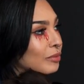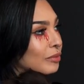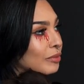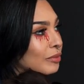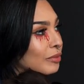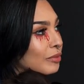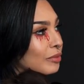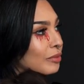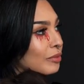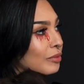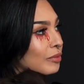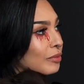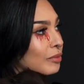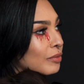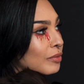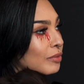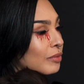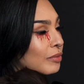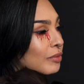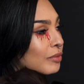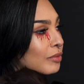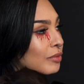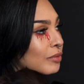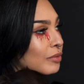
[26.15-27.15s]

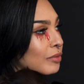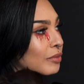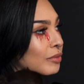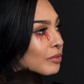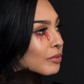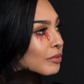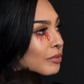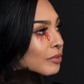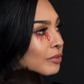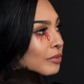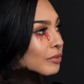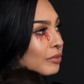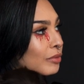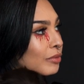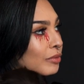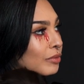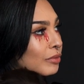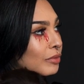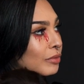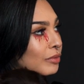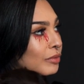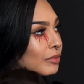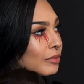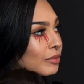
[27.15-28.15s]

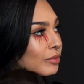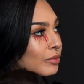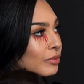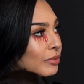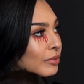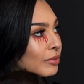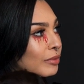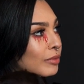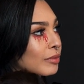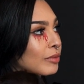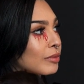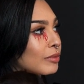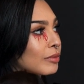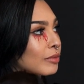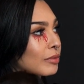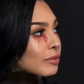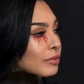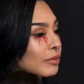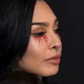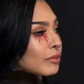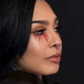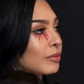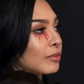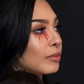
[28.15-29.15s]

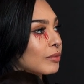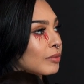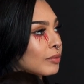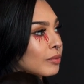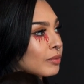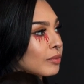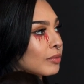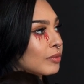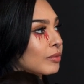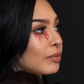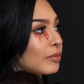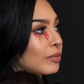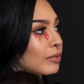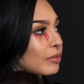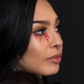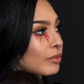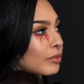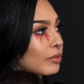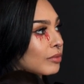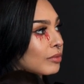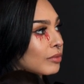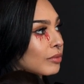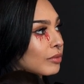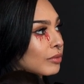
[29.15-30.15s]

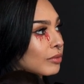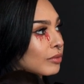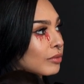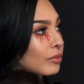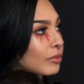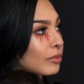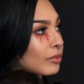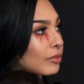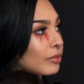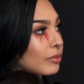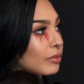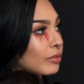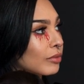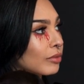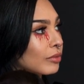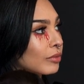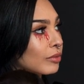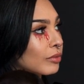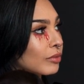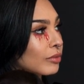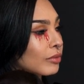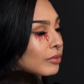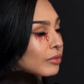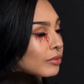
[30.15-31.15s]

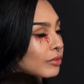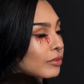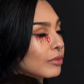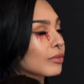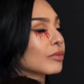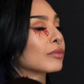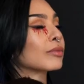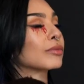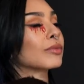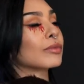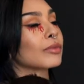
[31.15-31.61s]
(not speaking)